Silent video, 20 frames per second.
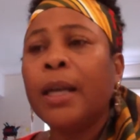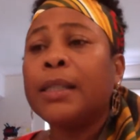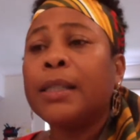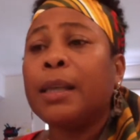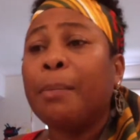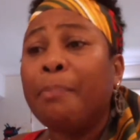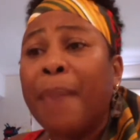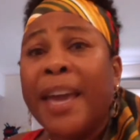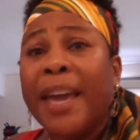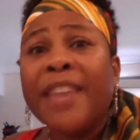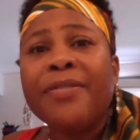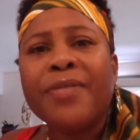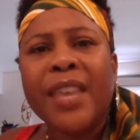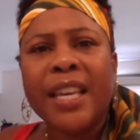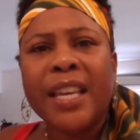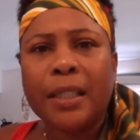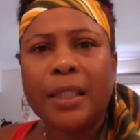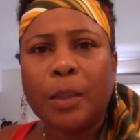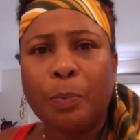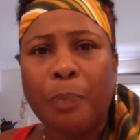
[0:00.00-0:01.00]
to make
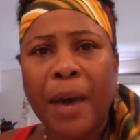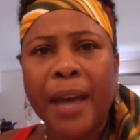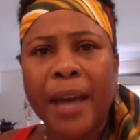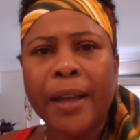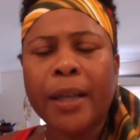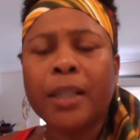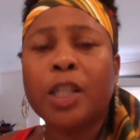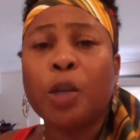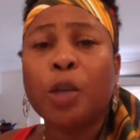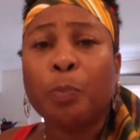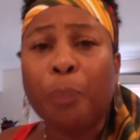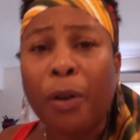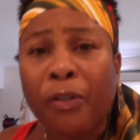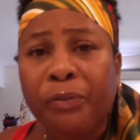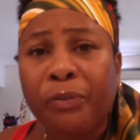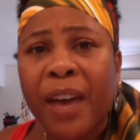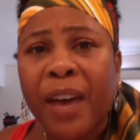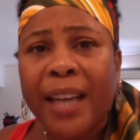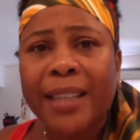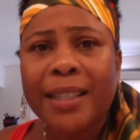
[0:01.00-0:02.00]
things better, to
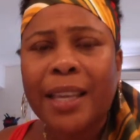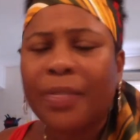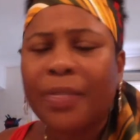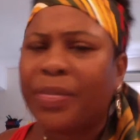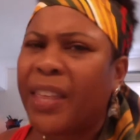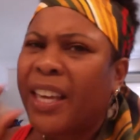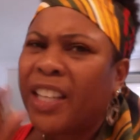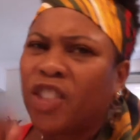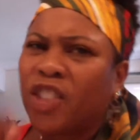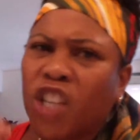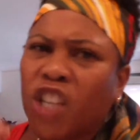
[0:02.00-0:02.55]
perfect the thing.